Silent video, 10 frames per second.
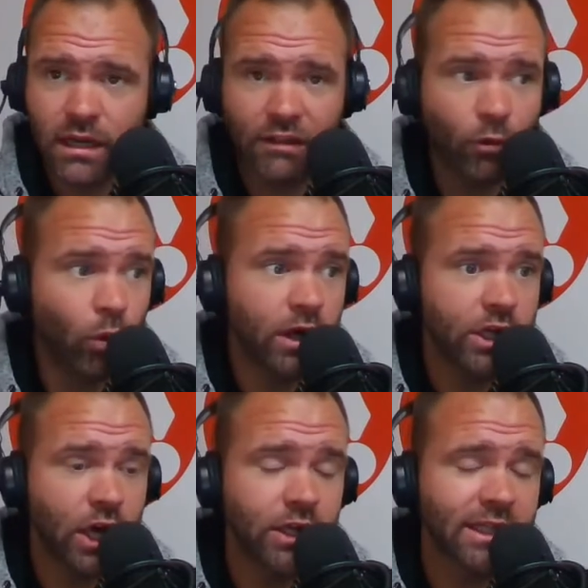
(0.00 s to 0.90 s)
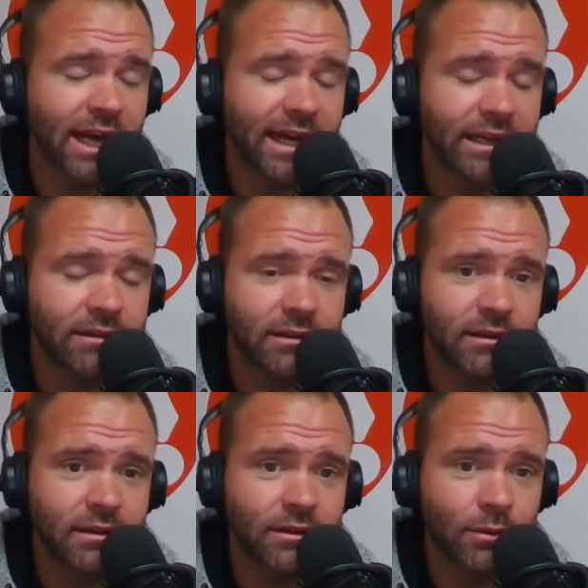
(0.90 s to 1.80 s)
on the one yard line
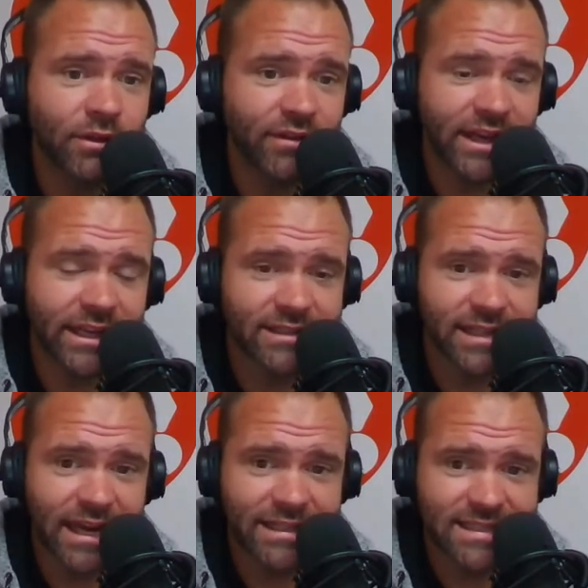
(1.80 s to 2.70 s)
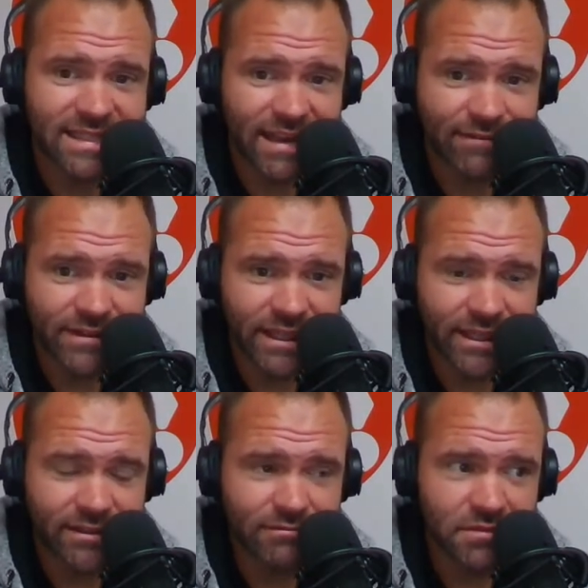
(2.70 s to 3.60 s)
where the Vikings got a
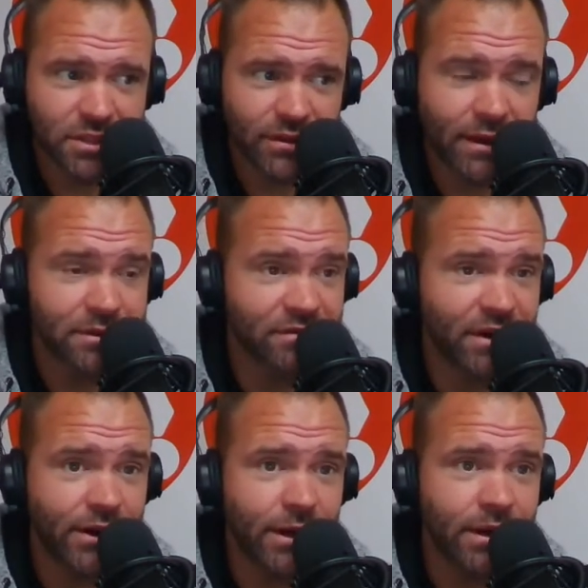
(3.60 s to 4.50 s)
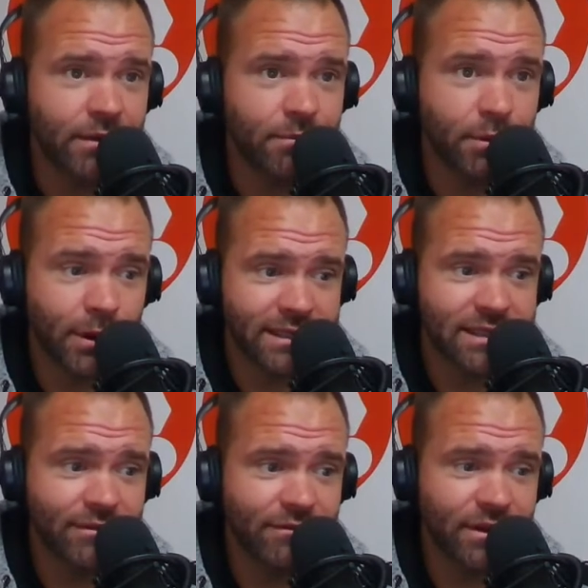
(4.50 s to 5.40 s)
safety so that was very
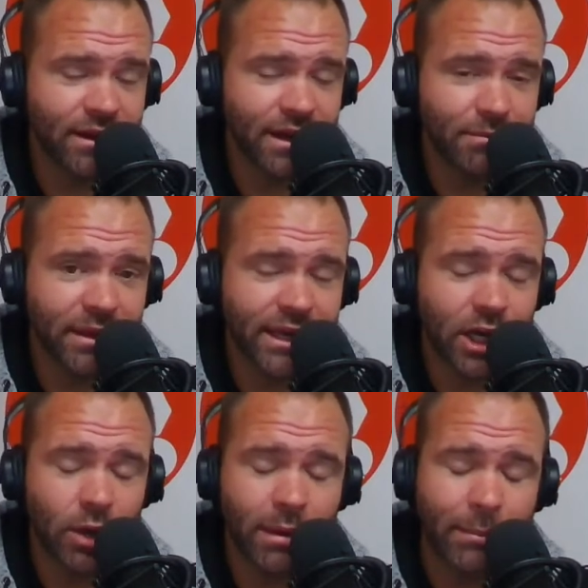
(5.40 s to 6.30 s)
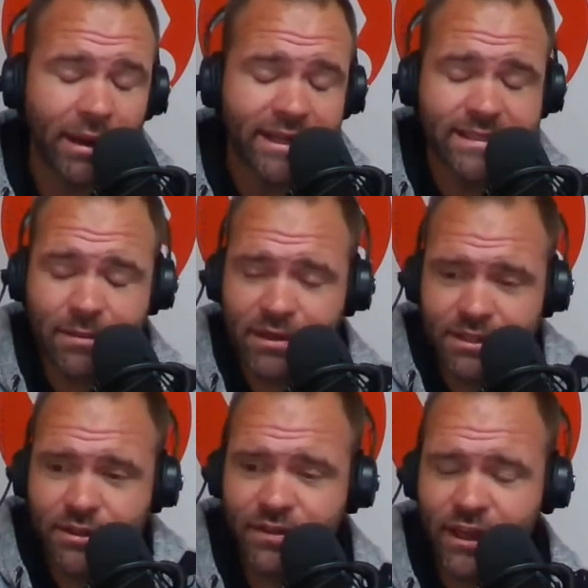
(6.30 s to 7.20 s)
impressive uh, play call by Mike
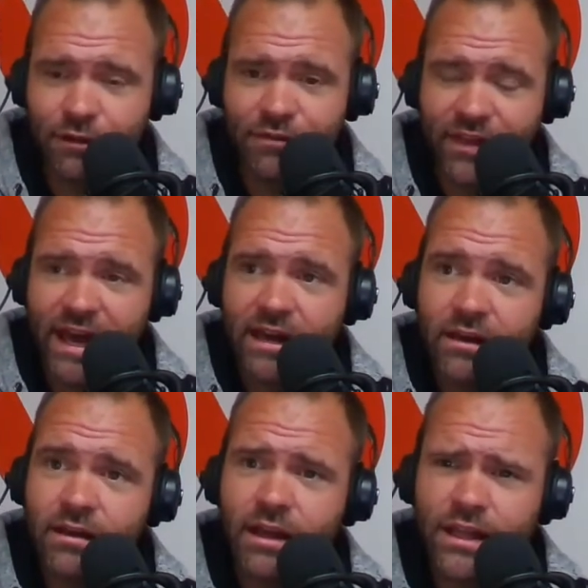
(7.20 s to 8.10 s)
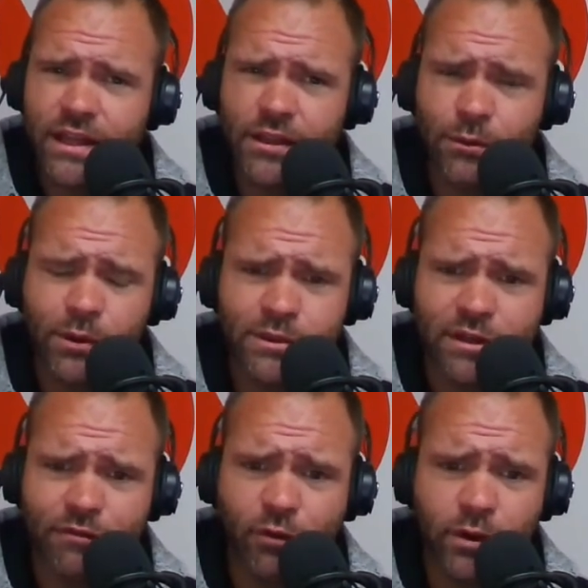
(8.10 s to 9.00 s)
Zimmer. So thank you for that. The other one
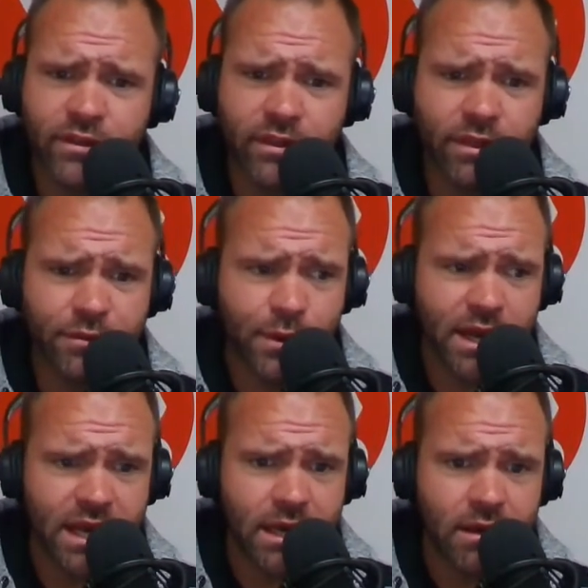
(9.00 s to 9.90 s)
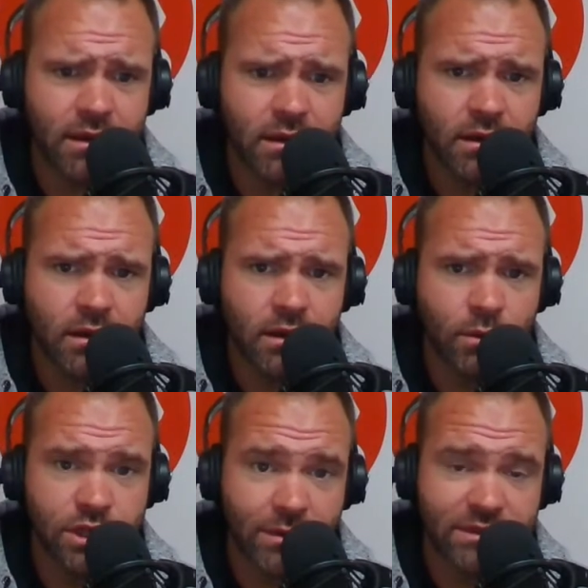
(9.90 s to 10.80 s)
was a fourth and three,
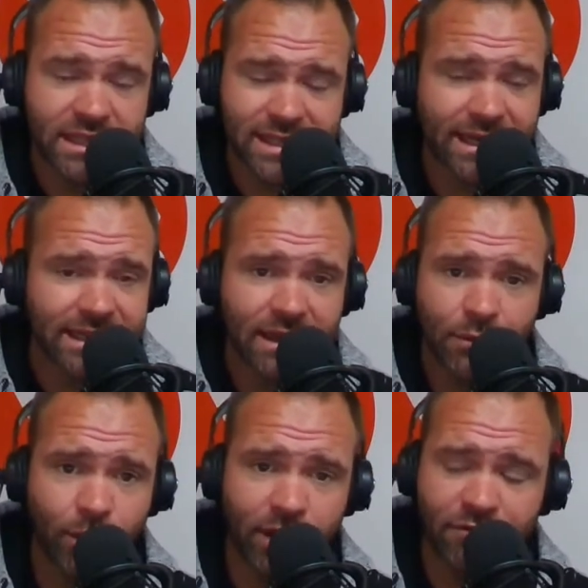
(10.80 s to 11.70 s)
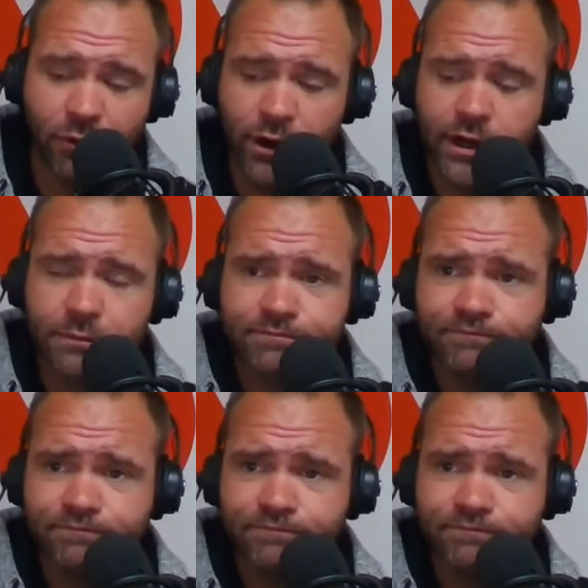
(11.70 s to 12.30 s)
which I was excited that we went for it.